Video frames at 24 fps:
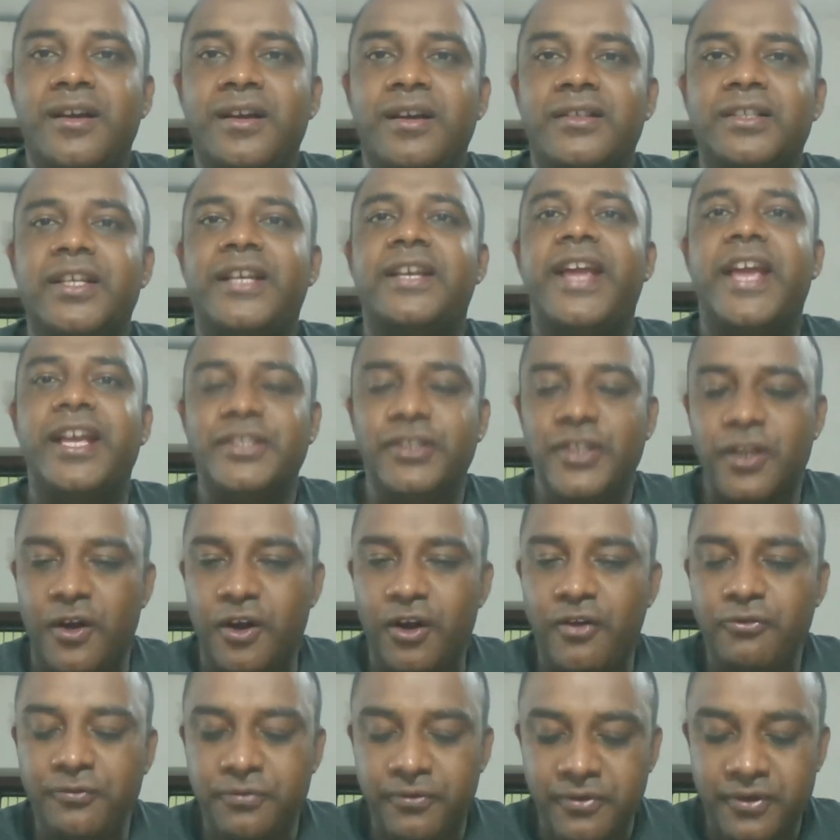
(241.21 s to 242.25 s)
the nature
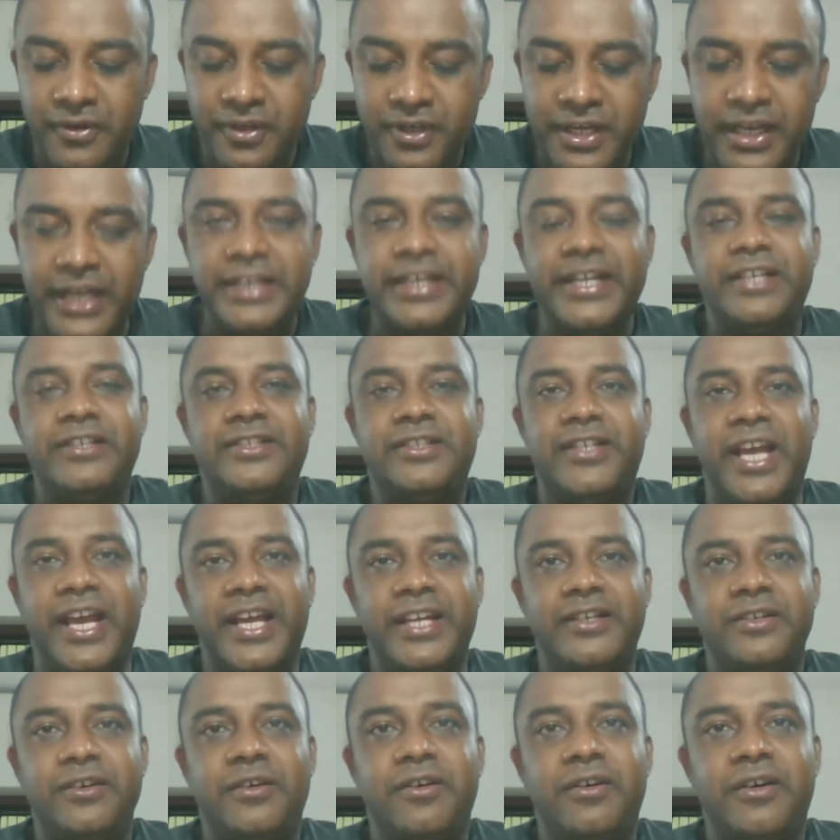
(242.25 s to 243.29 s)
of Indian
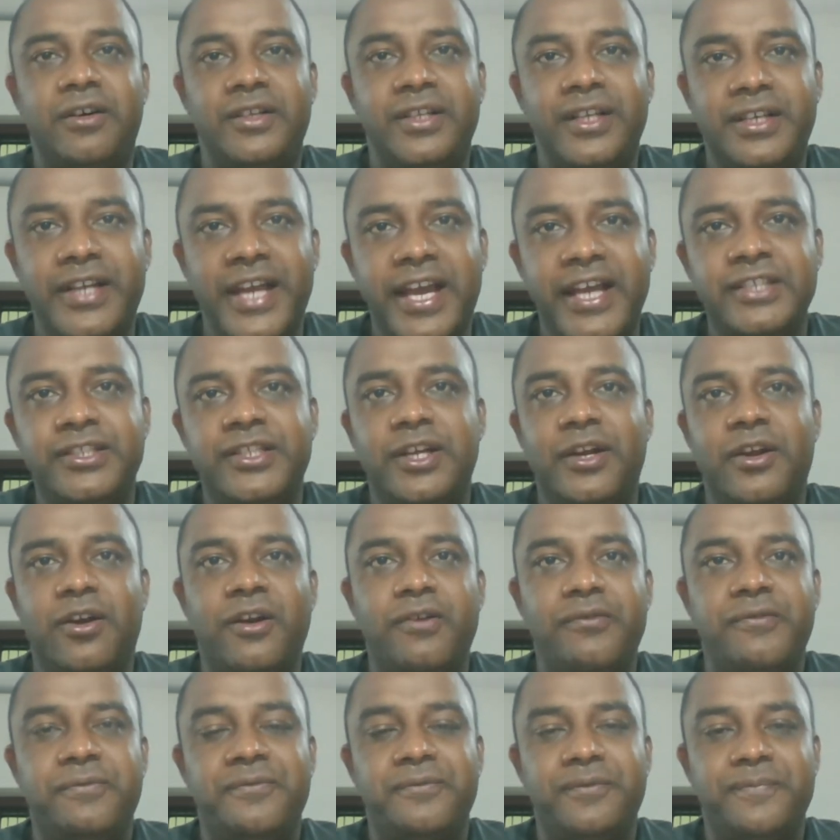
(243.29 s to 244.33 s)
state, or the nature
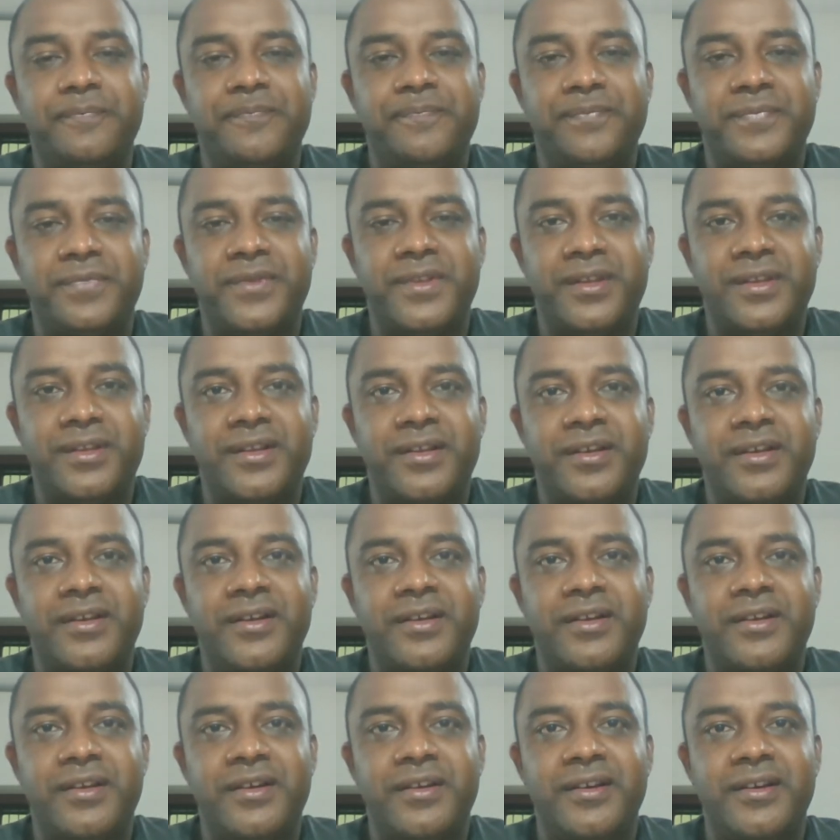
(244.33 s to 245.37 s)
of
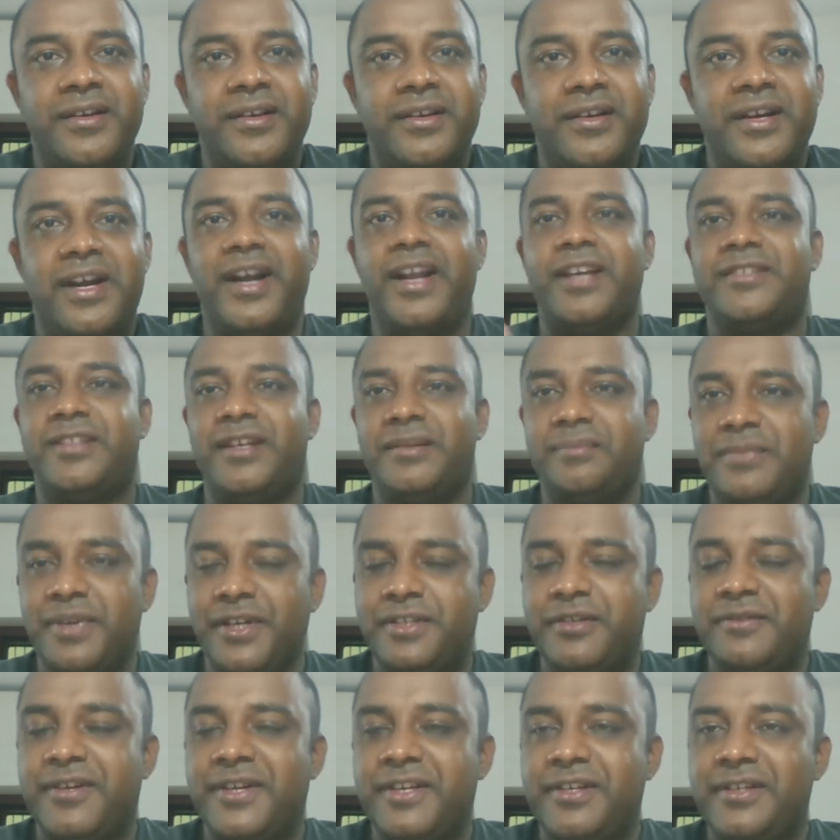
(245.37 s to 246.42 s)
connection
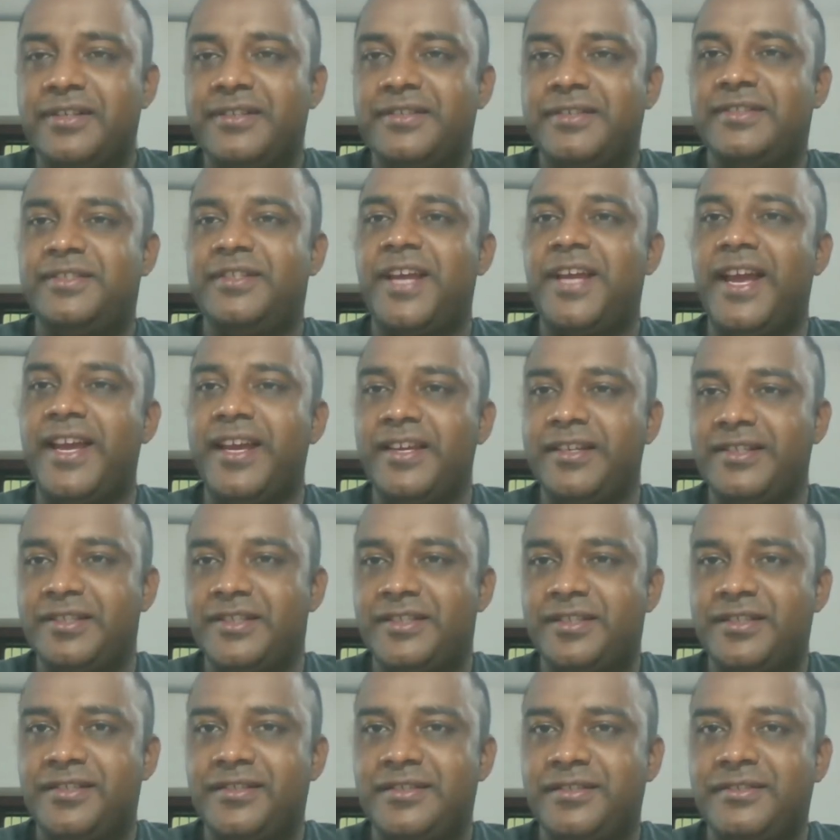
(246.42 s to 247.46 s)
between state